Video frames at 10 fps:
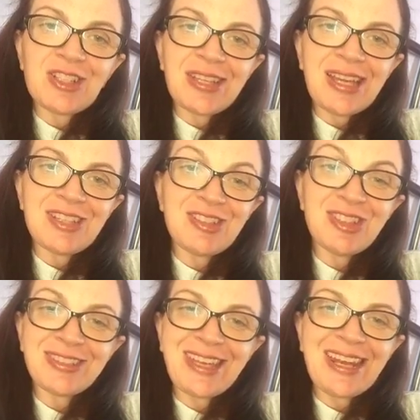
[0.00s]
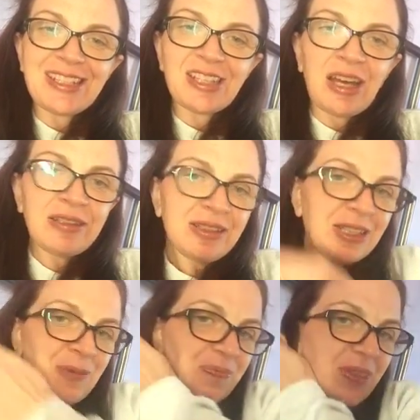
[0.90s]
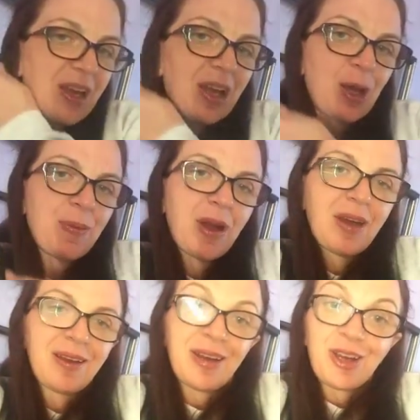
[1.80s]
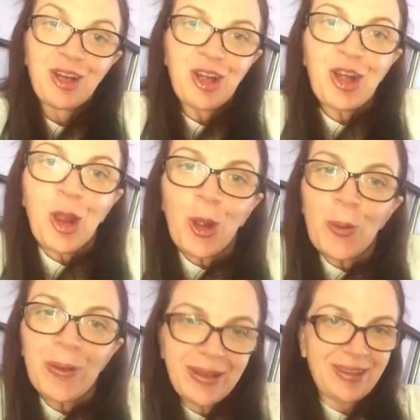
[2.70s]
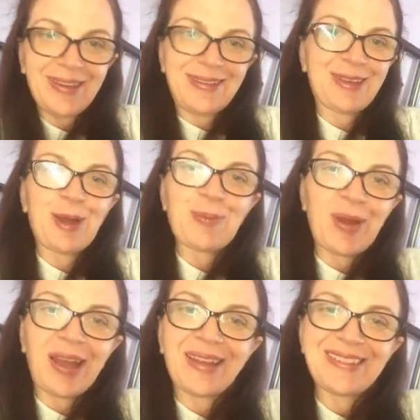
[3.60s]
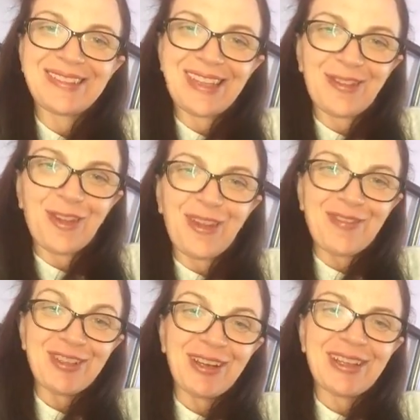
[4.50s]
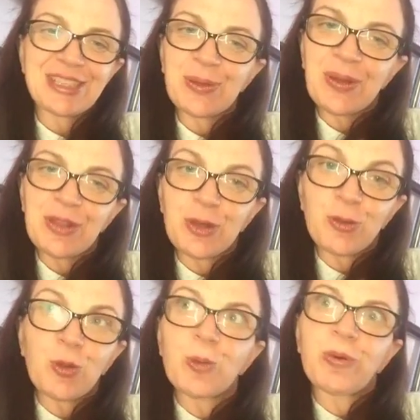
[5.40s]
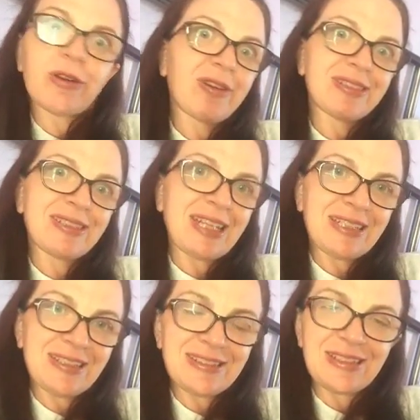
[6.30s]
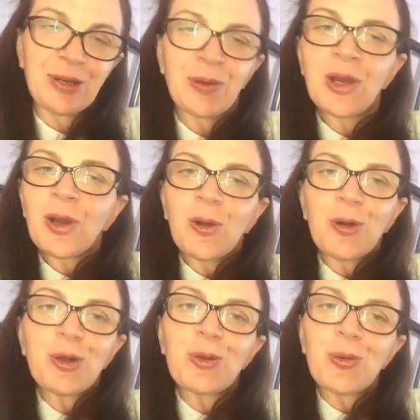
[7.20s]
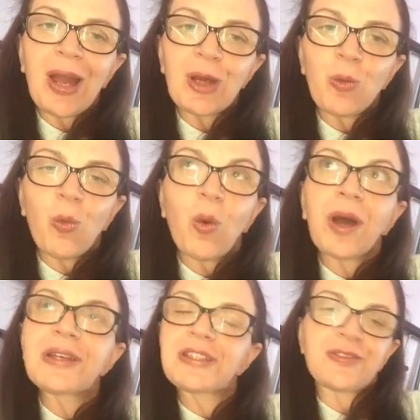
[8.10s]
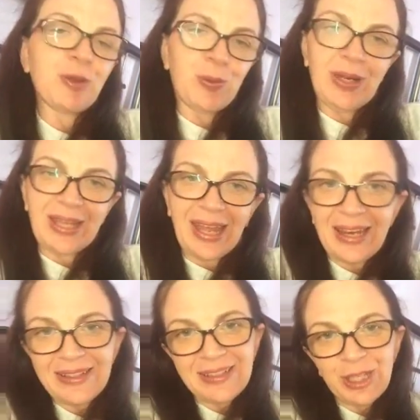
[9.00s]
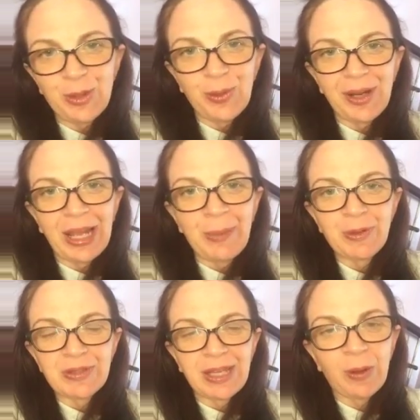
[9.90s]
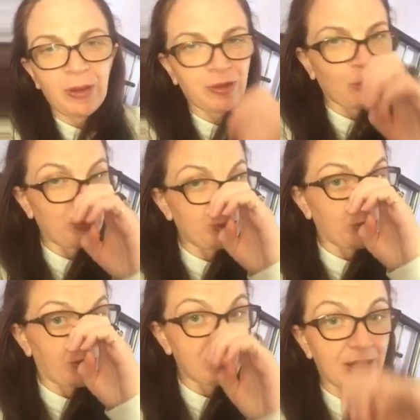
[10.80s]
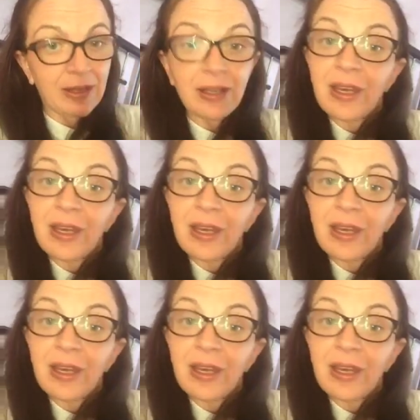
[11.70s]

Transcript: to just get it done. Nobody has come back and said that they've done it. So either you're all procrastinating still, or you all had wonderful weekends that you weren't able to get all those horrible tasks done.